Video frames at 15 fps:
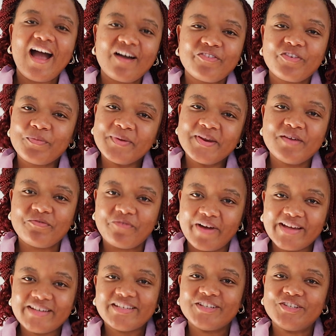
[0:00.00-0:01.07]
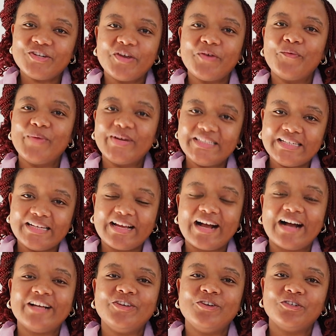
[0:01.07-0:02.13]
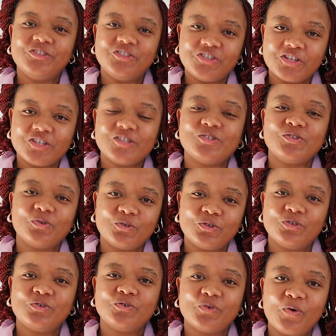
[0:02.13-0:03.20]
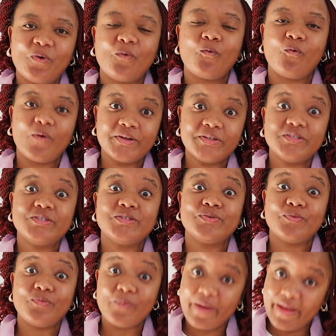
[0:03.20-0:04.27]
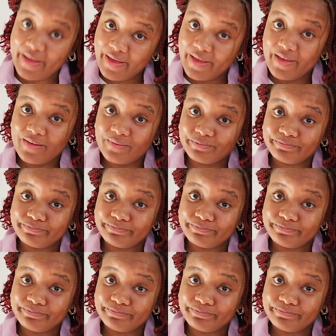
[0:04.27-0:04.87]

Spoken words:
Have you been invited to a wedding and you're just not sure what to wear?